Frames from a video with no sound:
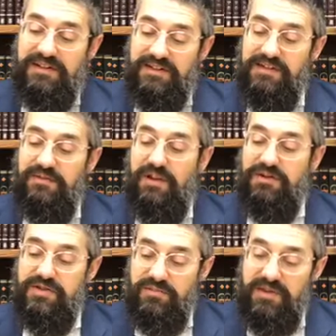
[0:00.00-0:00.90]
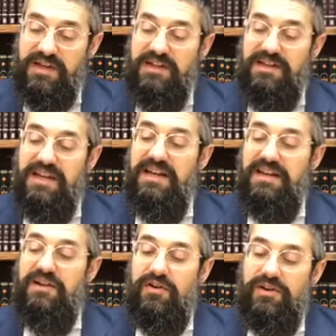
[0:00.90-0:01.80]
These will also be kneaded
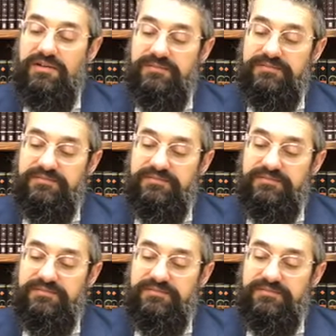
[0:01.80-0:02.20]
in oil.